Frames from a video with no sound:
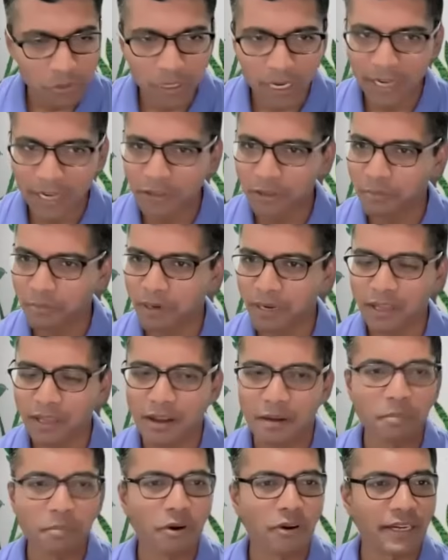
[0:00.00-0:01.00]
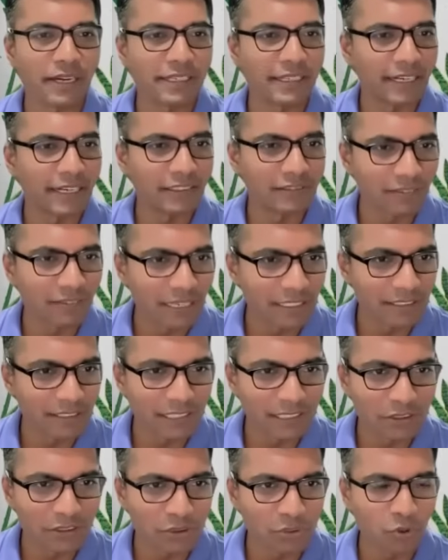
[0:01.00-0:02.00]
you would like to bring up, or any advice
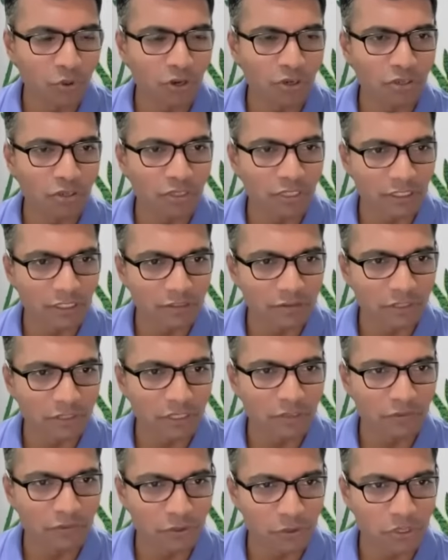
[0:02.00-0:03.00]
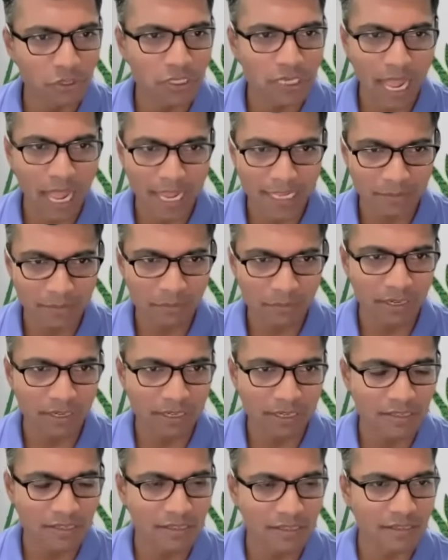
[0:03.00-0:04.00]
that you want to give to the future
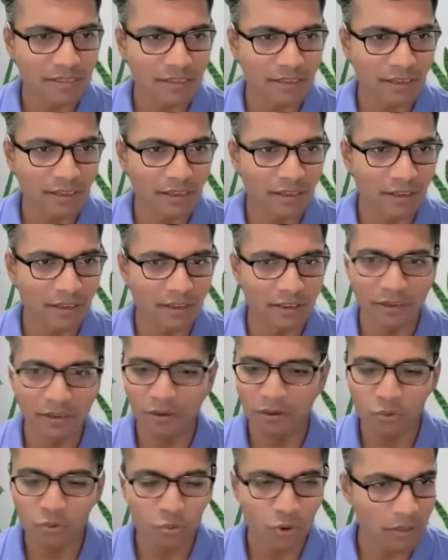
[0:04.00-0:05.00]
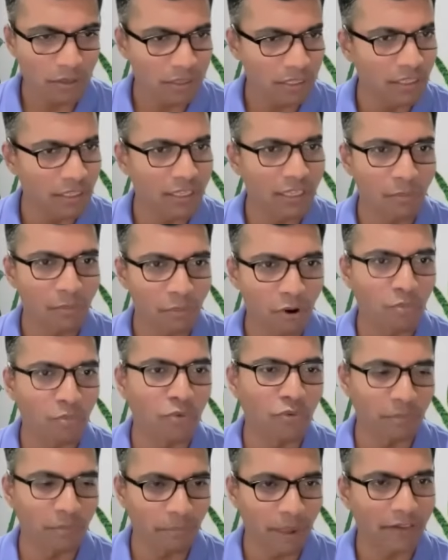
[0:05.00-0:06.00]
aspirants, you know, who are thinking about
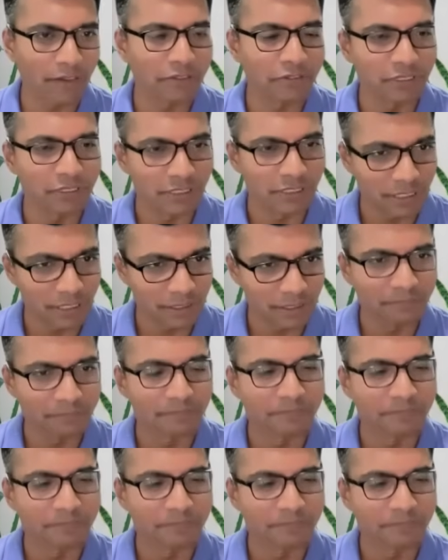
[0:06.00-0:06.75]
moving back to India?